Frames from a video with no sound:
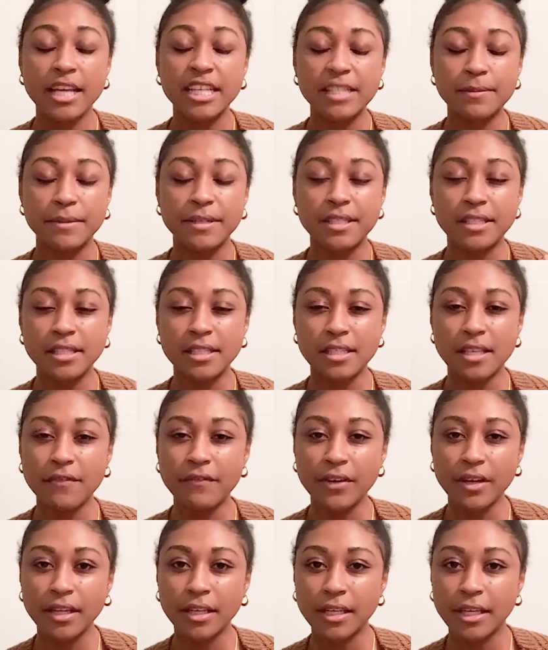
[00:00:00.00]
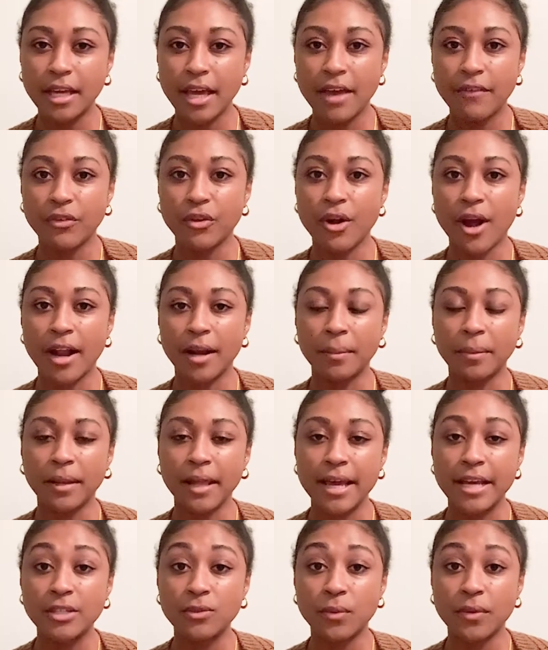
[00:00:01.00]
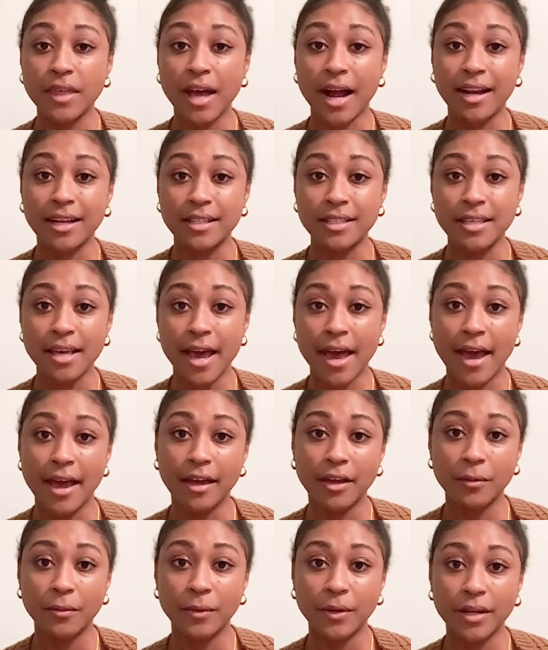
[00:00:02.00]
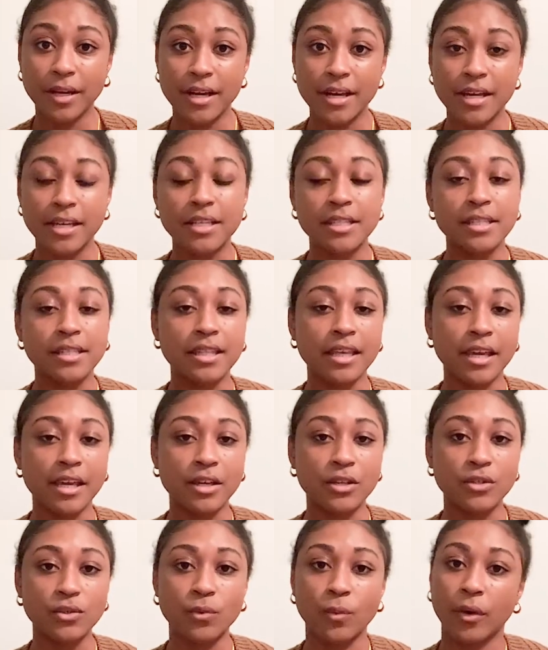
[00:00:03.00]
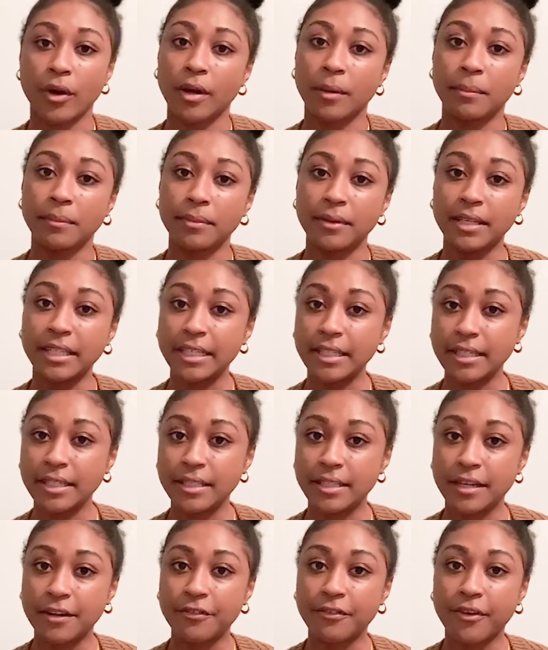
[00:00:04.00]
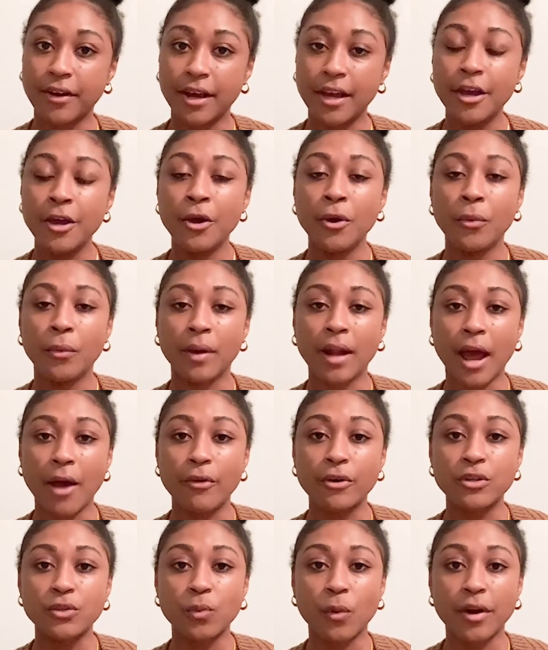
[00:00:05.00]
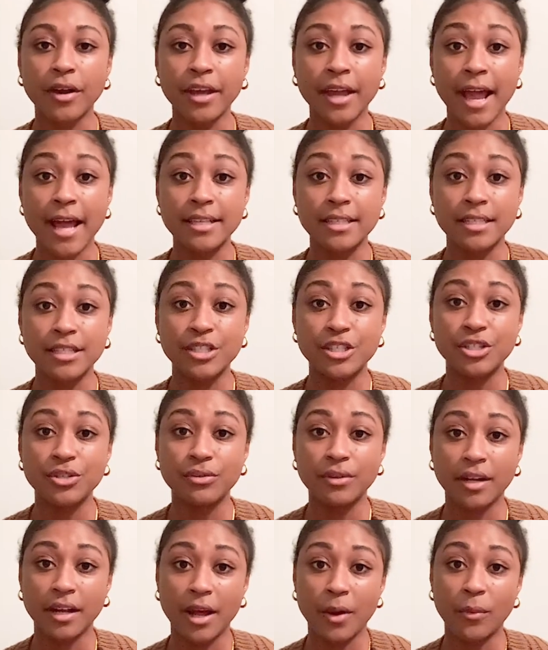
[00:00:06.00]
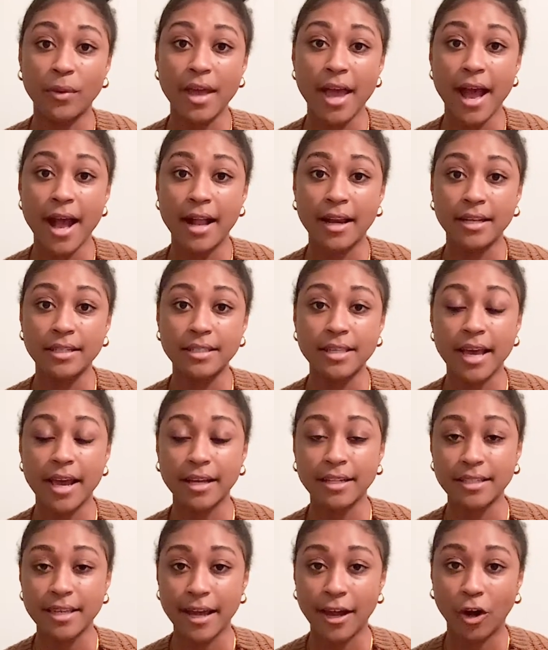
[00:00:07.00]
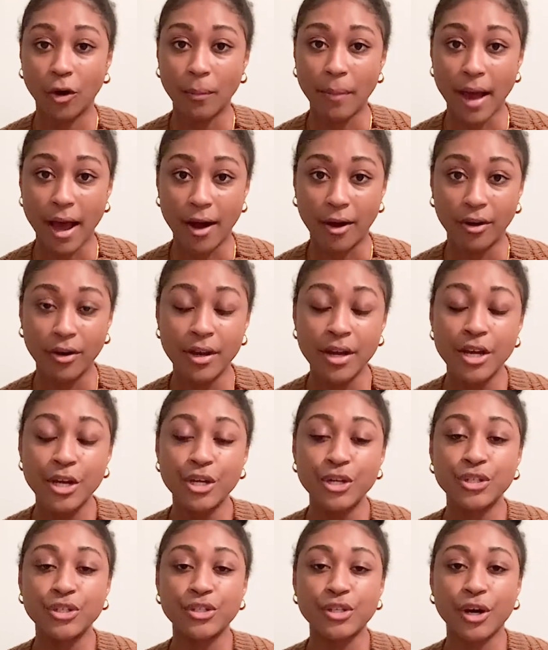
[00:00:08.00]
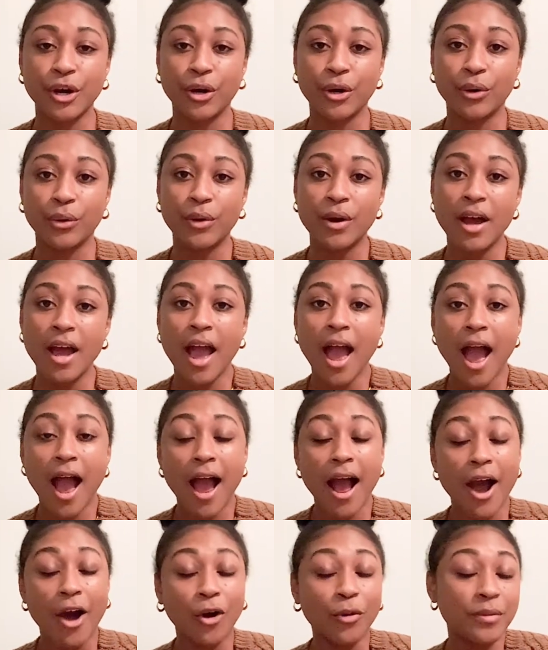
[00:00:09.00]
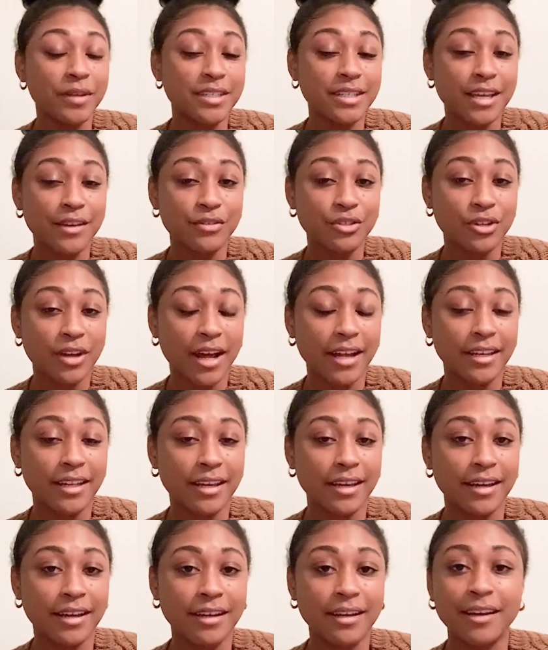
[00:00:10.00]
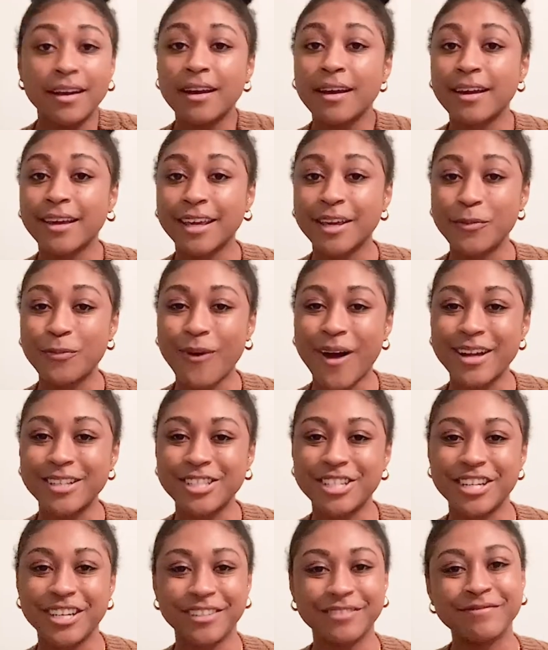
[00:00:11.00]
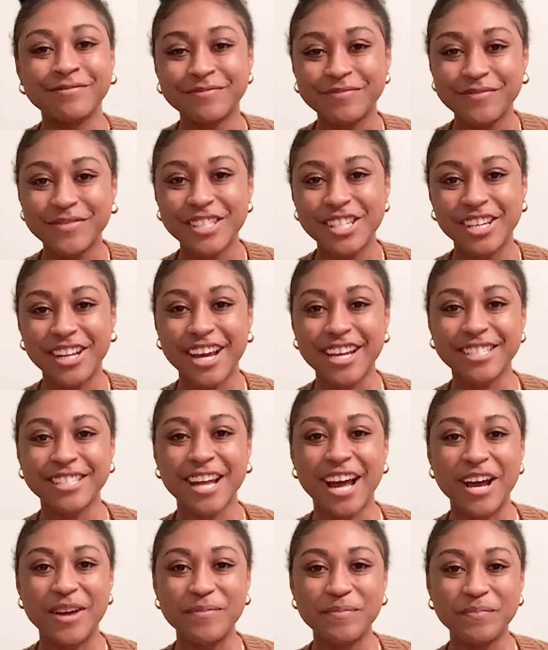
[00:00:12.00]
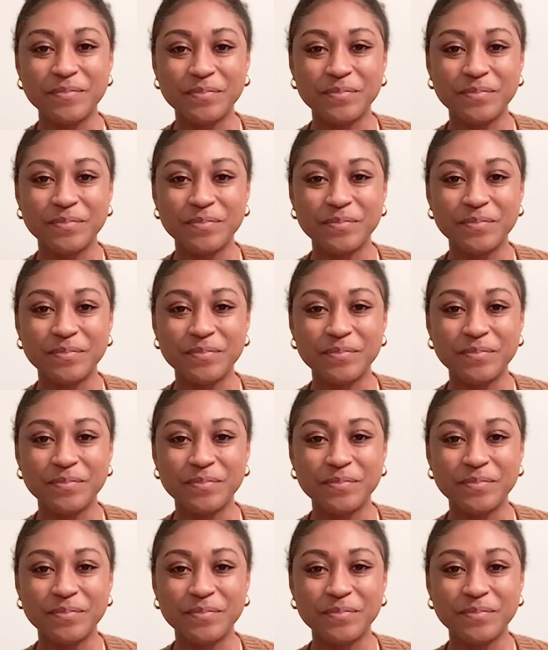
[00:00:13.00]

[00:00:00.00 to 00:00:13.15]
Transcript: specifically if you're at a place without a tech, because things were completely different when I was working as a student and we had a tech to help out. So I hope this gives you an idea. Keep watching. See you next time.